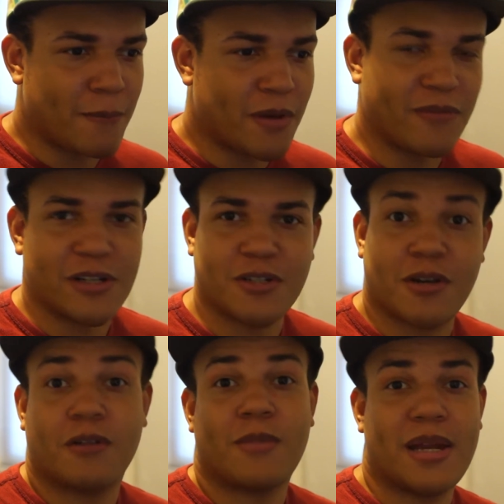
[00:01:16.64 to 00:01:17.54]
Avengers
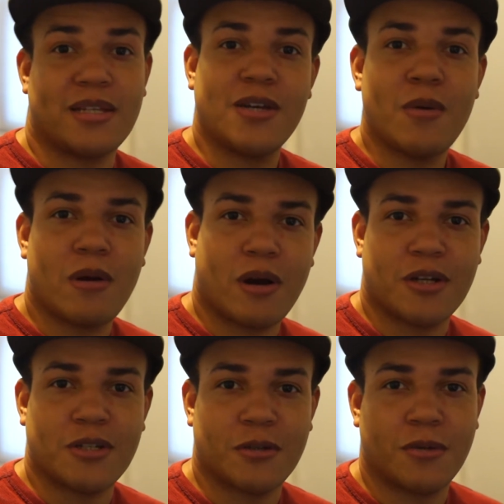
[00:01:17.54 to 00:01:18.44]
Earth Mightiest Hero
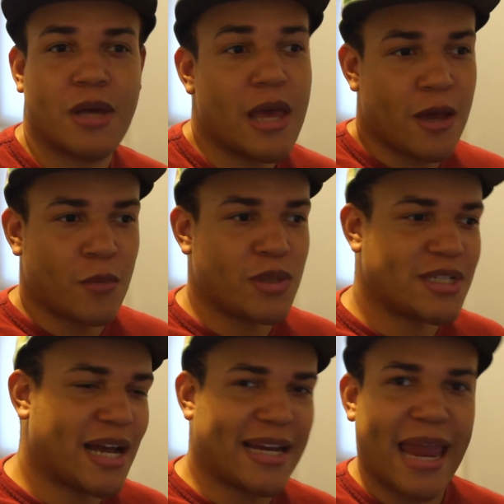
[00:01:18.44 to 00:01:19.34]
cartoon, which
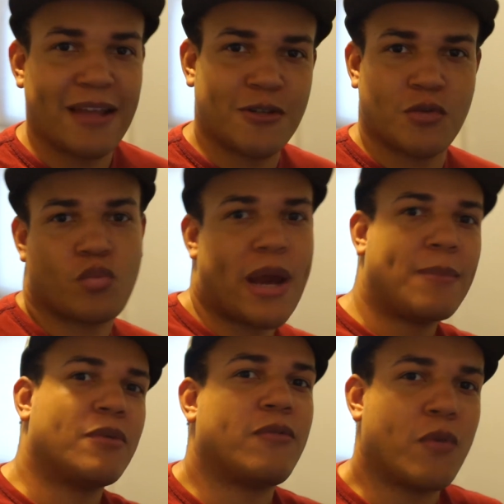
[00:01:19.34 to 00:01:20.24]
got canceled
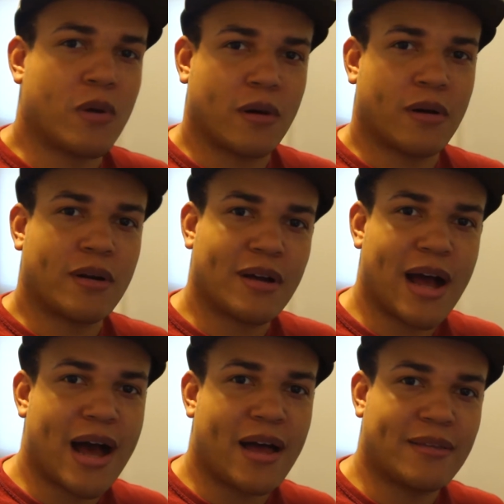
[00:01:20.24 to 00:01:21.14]
right before
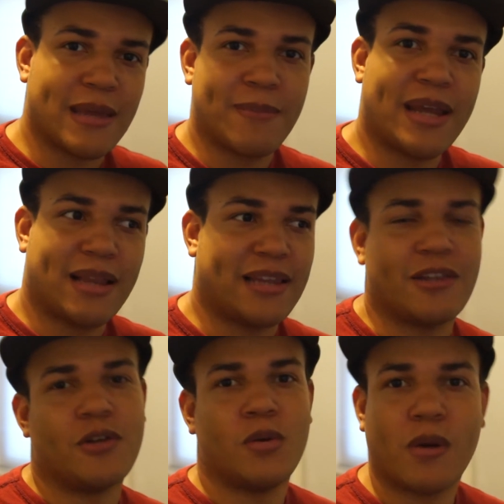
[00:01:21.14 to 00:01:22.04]
they made like
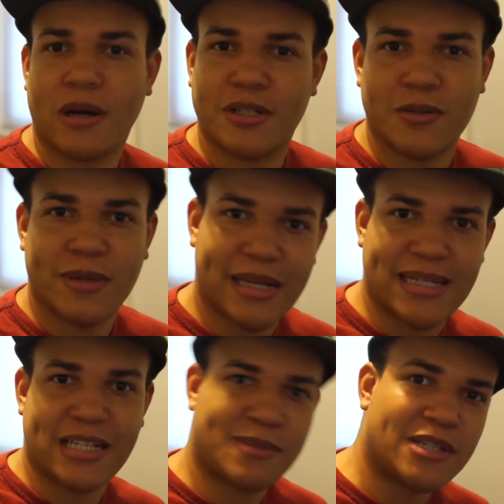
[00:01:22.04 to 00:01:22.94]
the new cartoon that
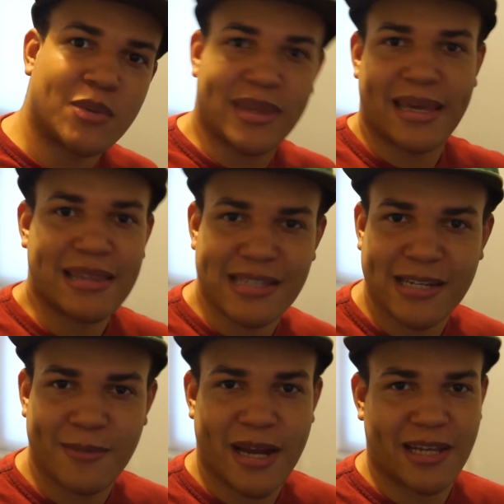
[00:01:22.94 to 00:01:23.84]
takes place within the
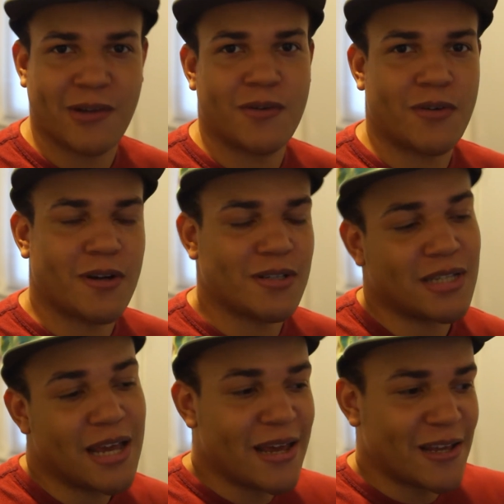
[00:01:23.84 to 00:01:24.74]
cinematic universe.
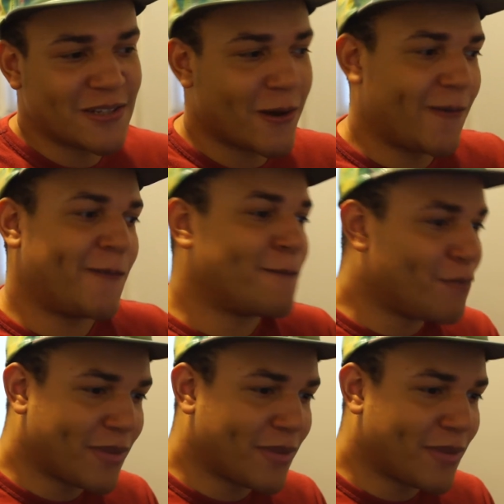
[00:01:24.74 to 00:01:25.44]
So,